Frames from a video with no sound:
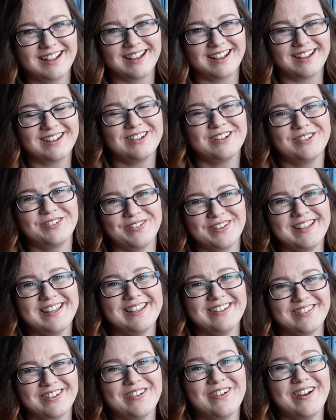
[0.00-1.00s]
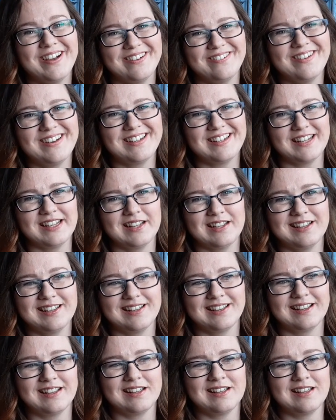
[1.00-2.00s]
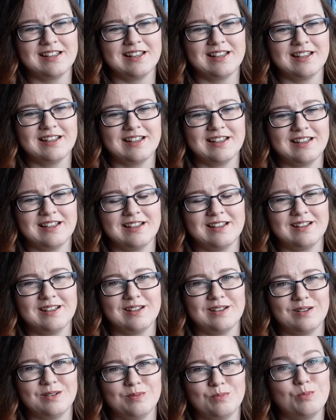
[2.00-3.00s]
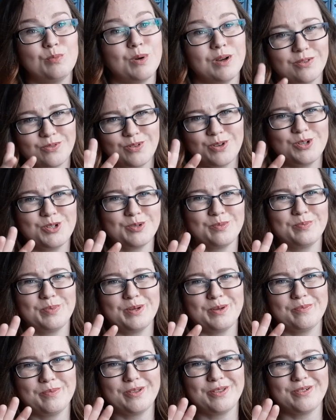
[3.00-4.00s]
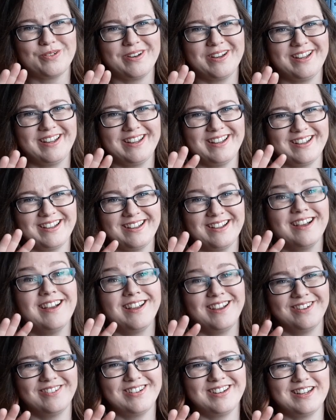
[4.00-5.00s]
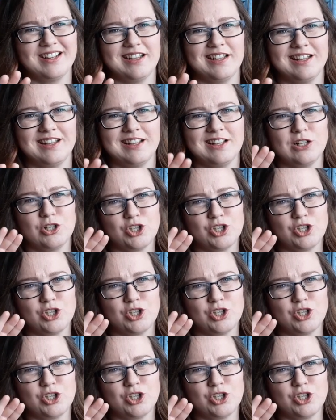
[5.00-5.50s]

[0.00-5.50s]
I don't think you're quite ready, but I've got jumper number 3. Are you ready?